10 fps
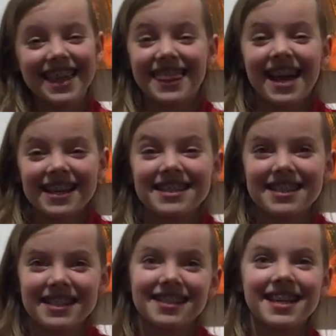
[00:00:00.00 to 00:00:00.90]
That
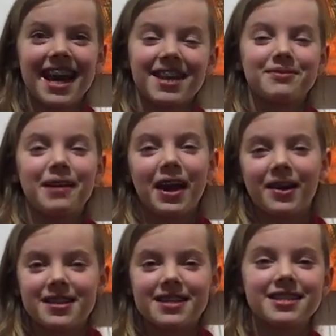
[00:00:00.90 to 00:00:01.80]
is the end of my
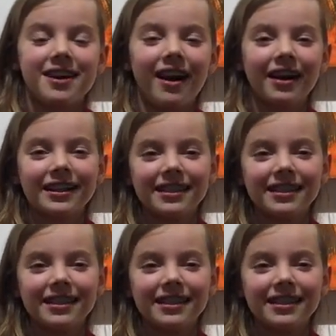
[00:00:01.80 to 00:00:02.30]
artist talk.